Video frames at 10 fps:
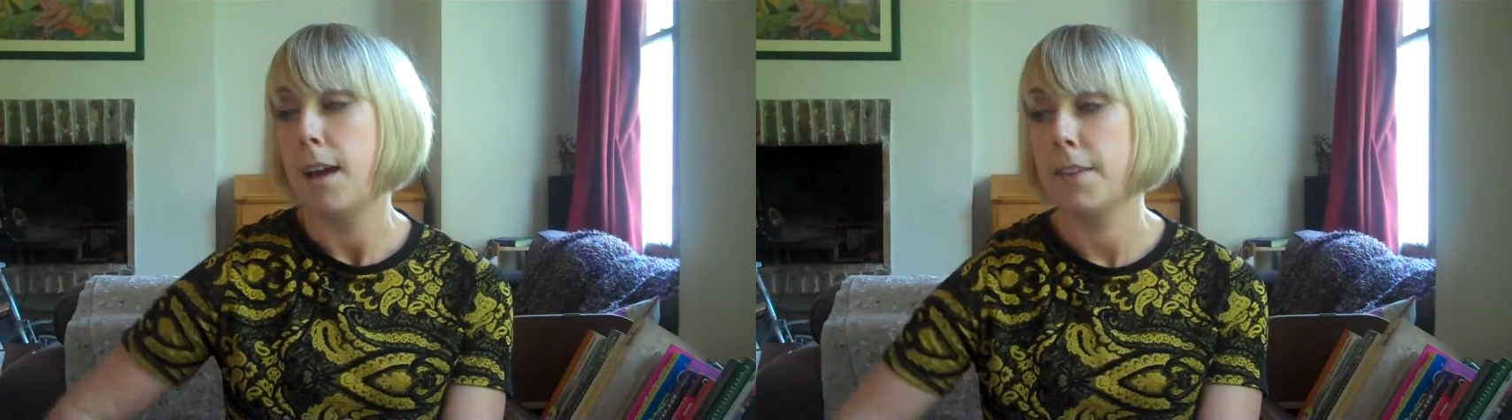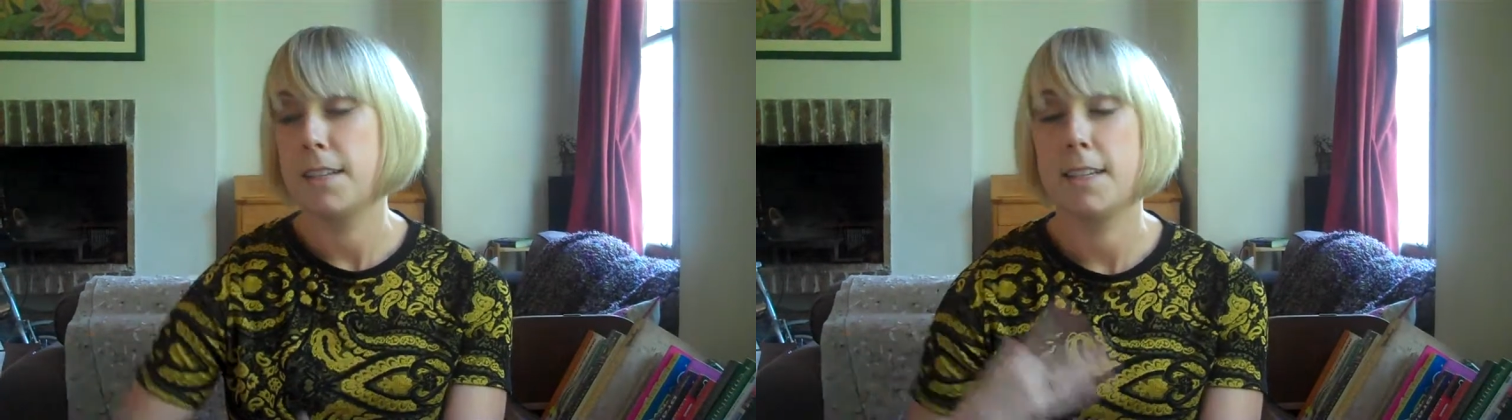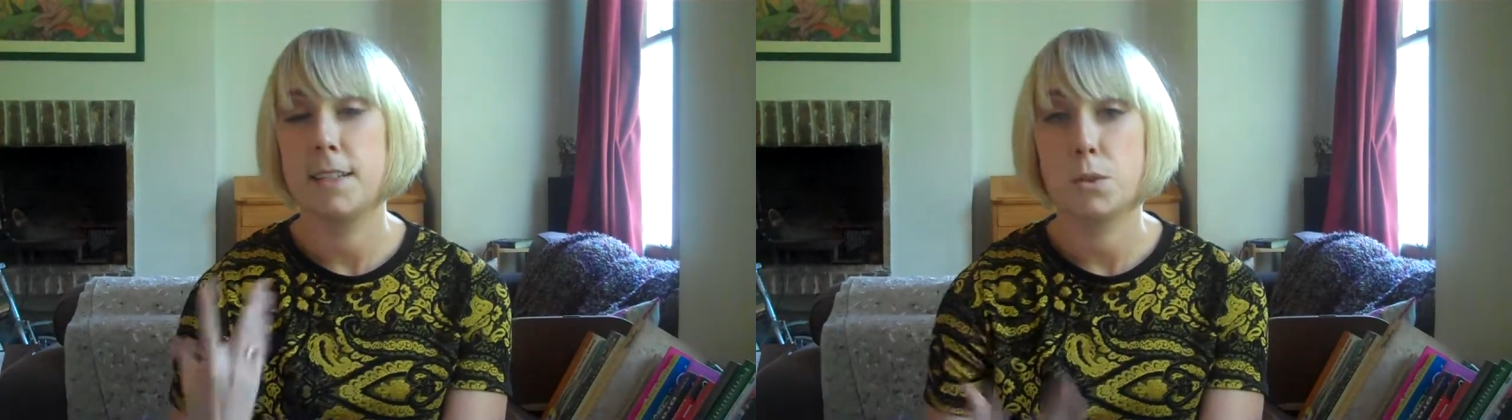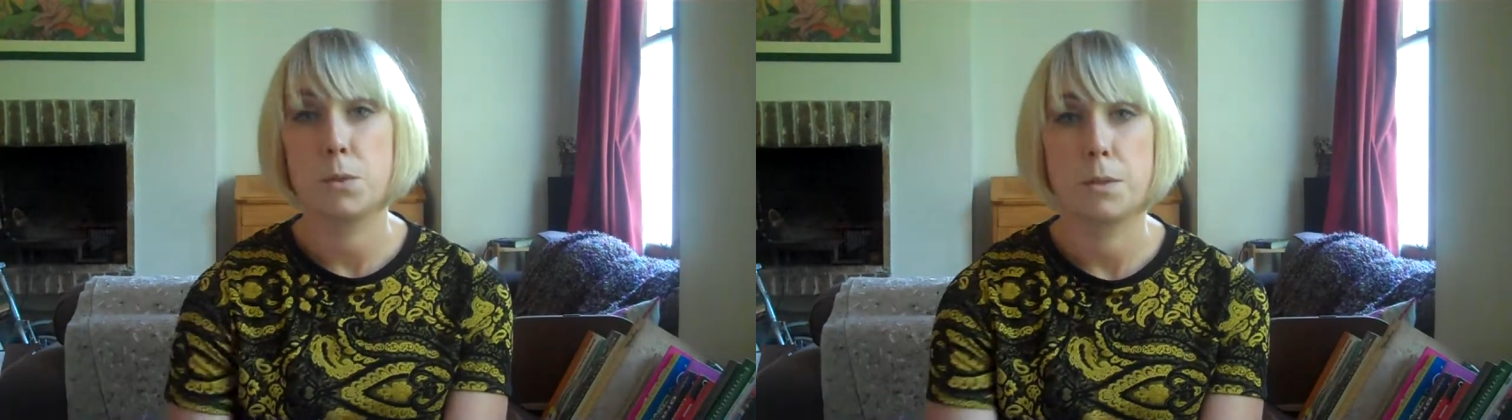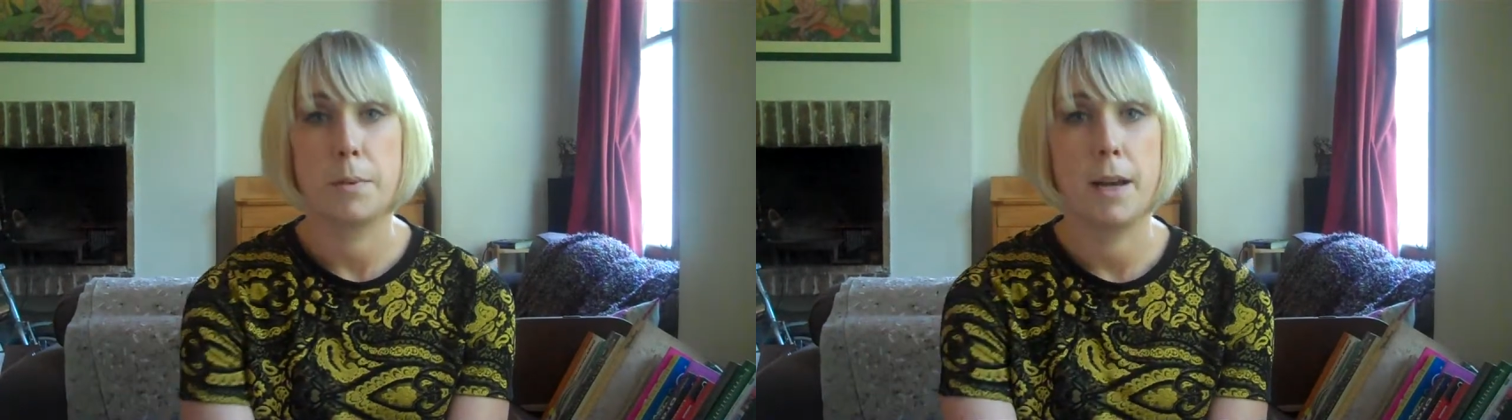And this here
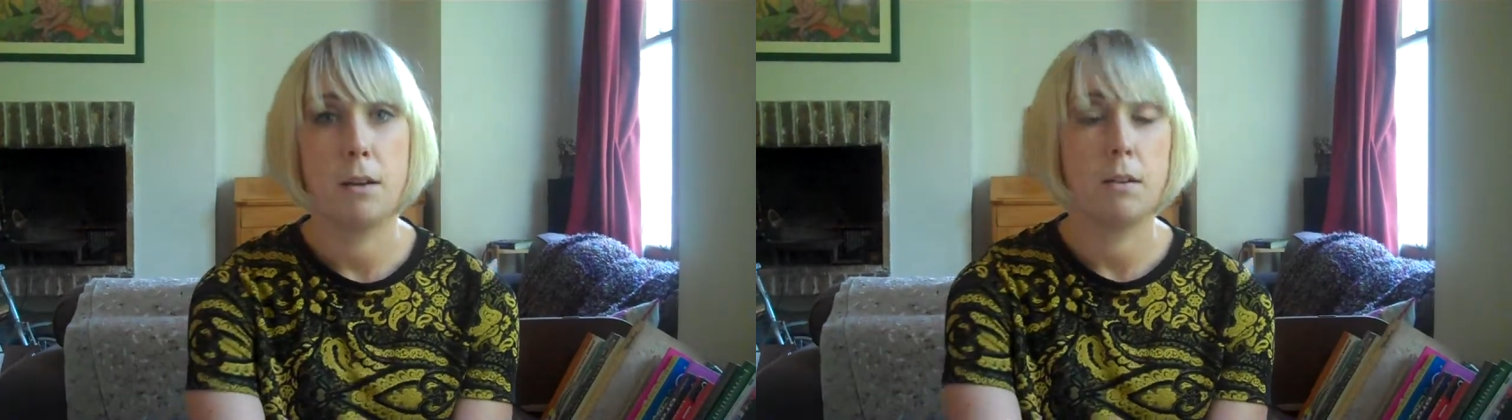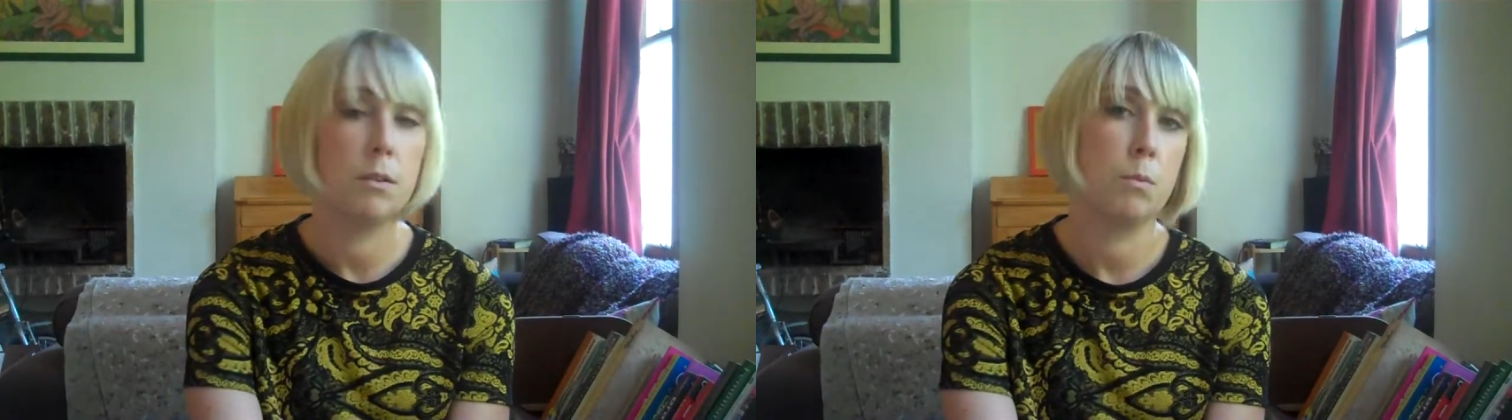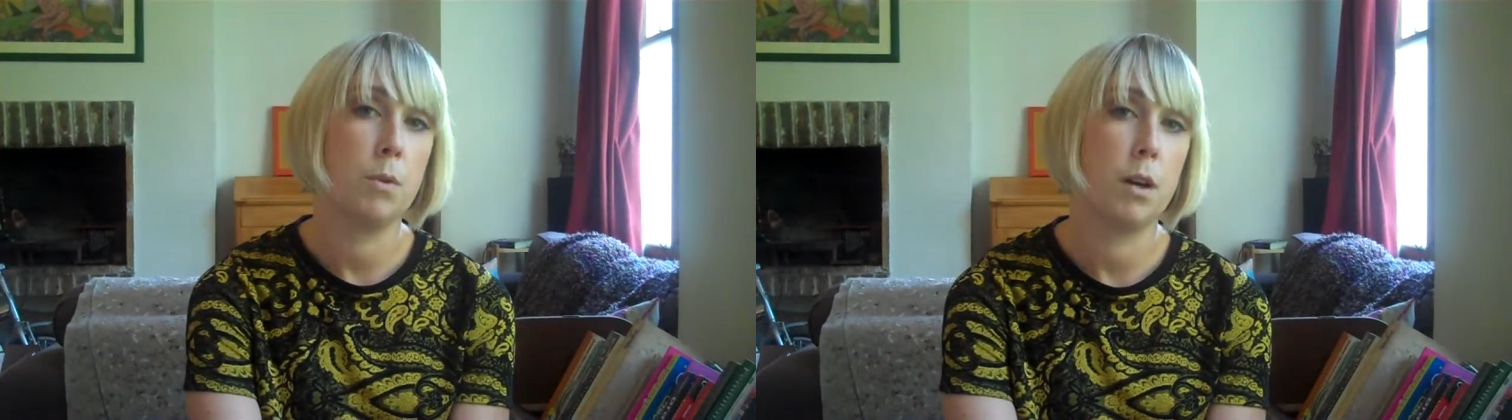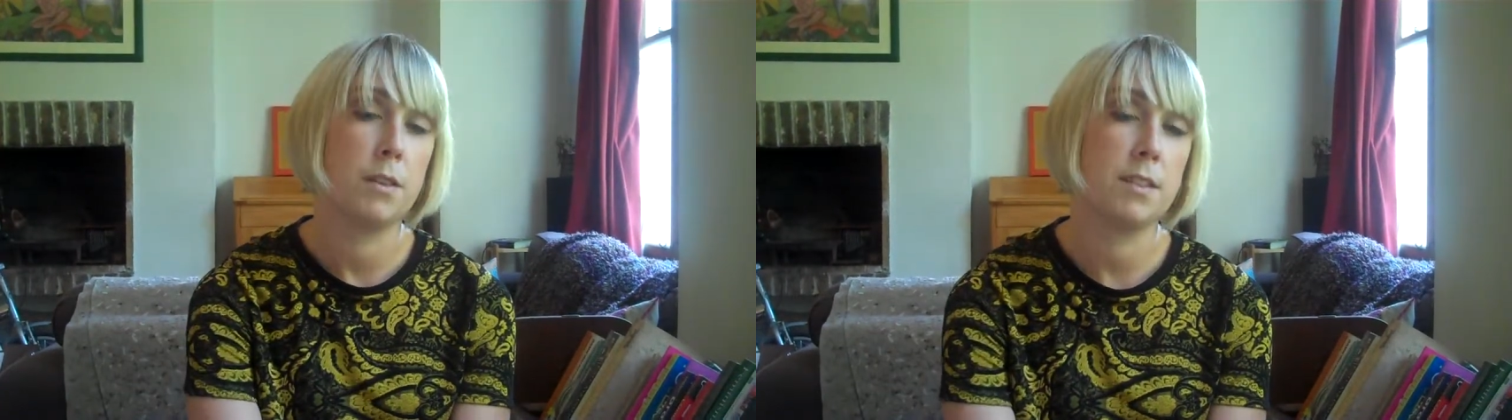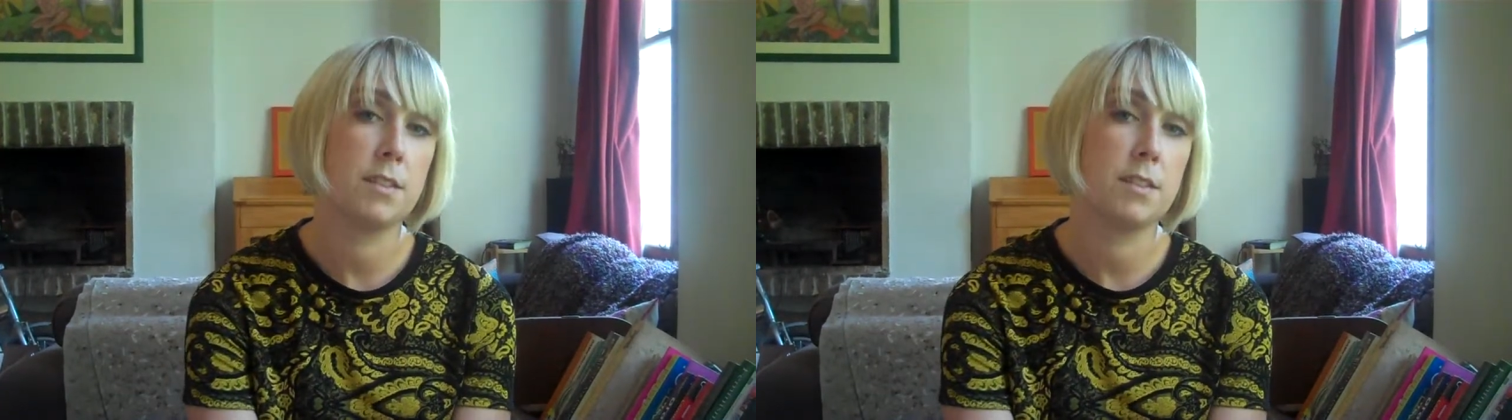talks about, this